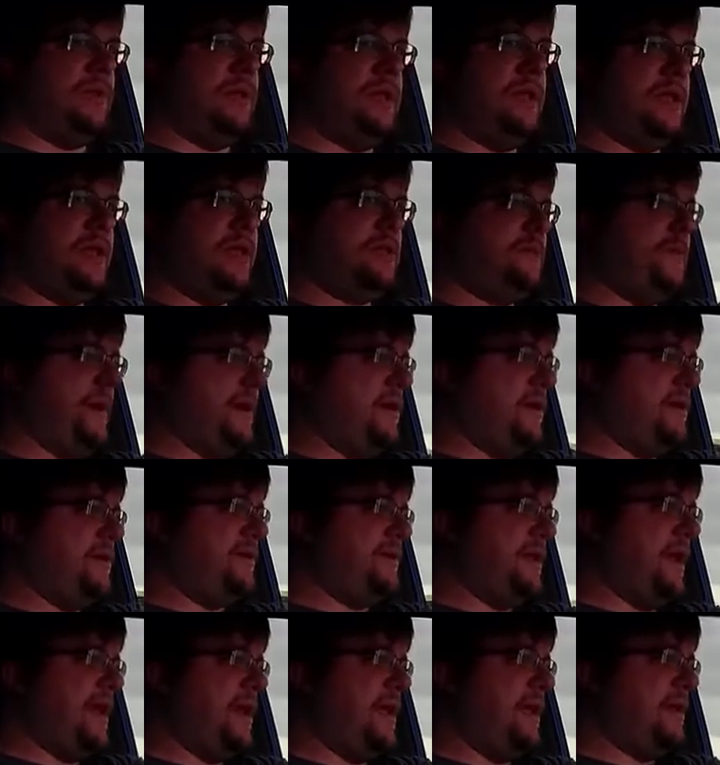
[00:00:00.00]
really experienced
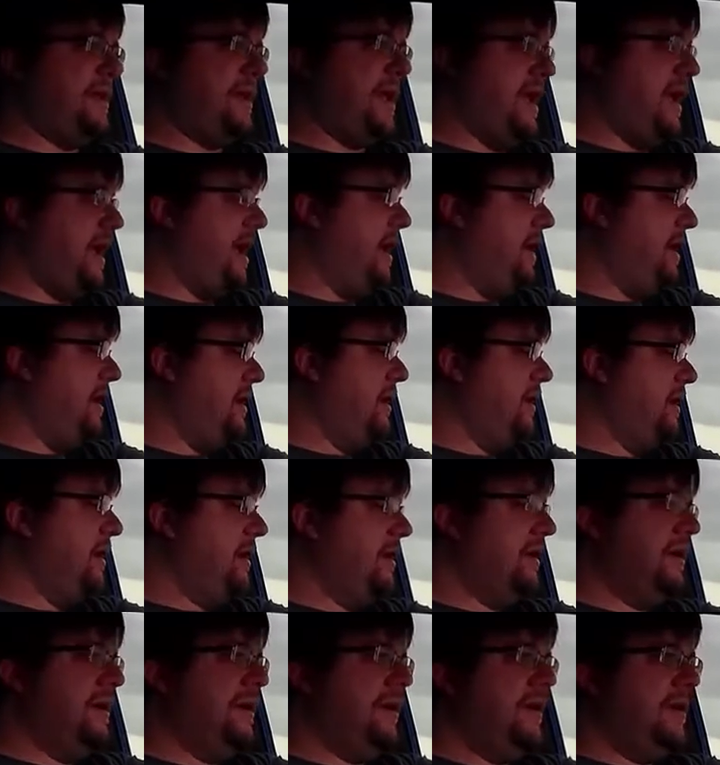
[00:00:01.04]
at it, and
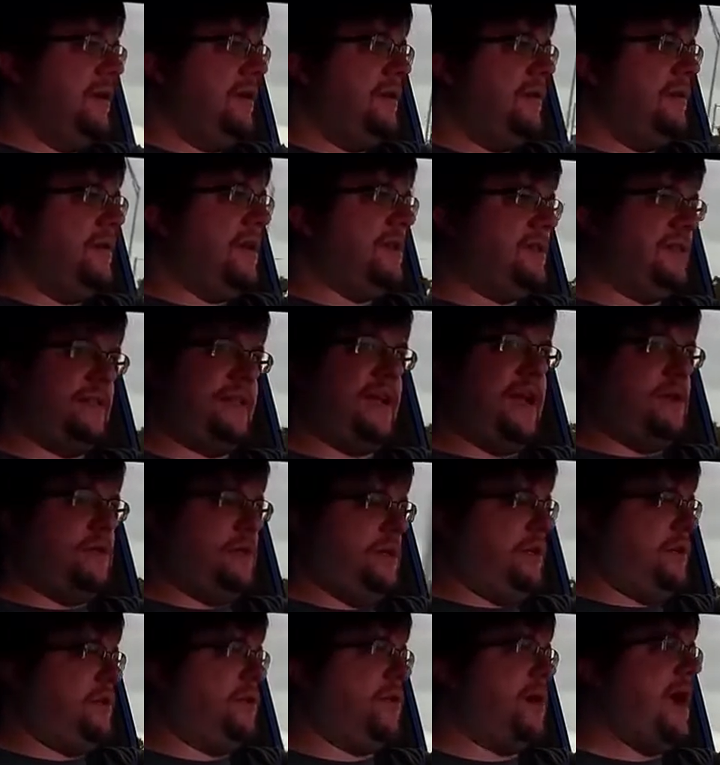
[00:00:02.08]
it scared
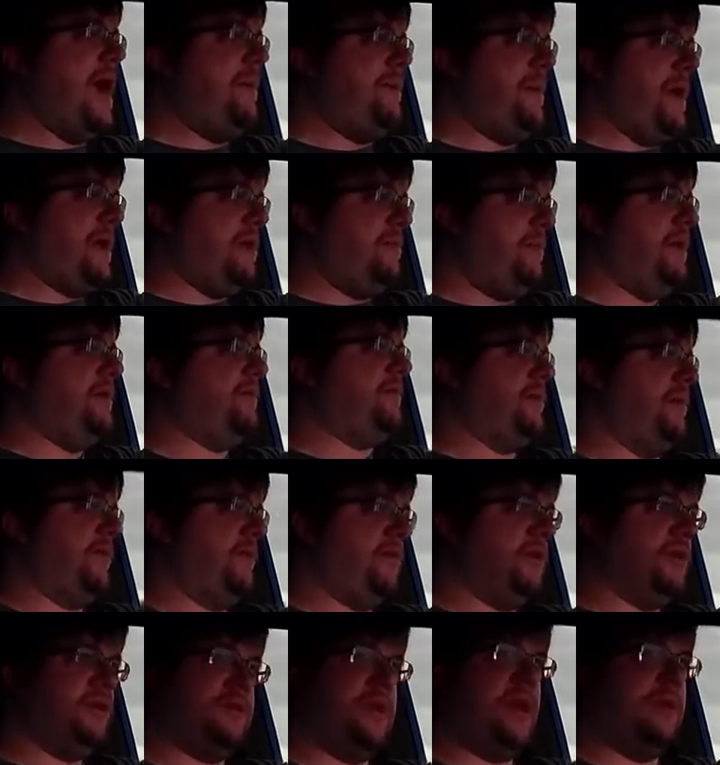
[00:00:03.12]
the crap out of me for the
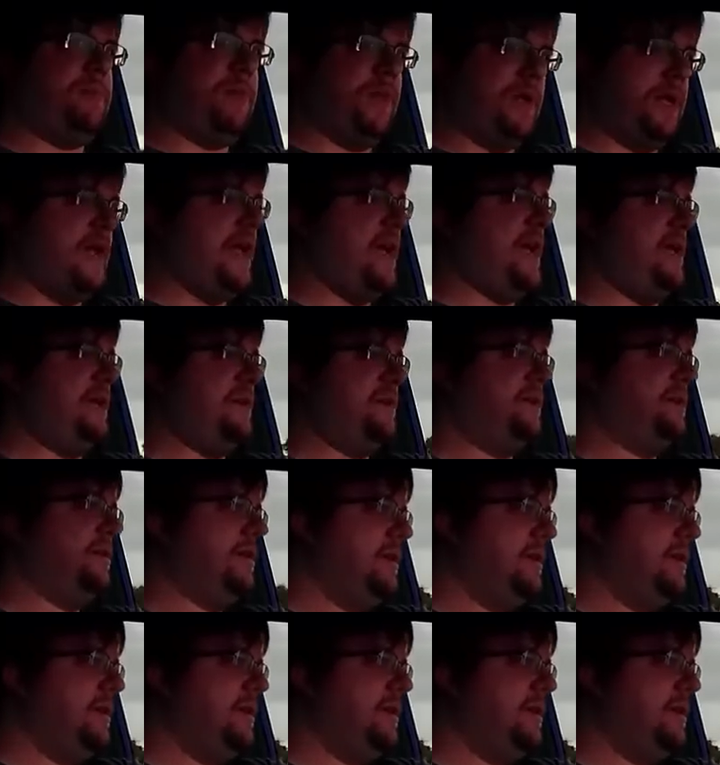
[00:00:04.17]
first couple of days.